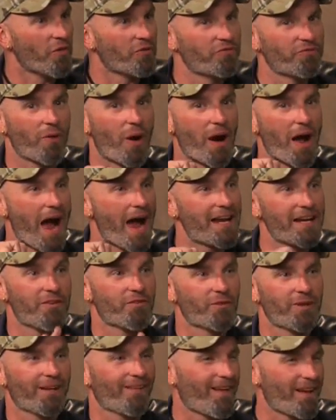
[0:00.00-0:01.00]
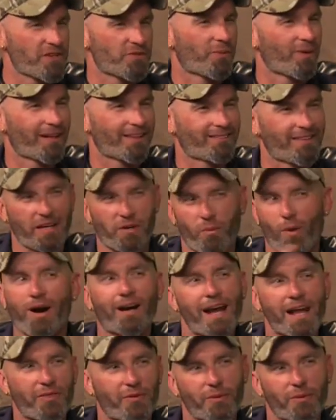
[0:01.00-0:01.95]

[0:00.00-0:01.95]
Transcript: know, I didn't realize what it's like walking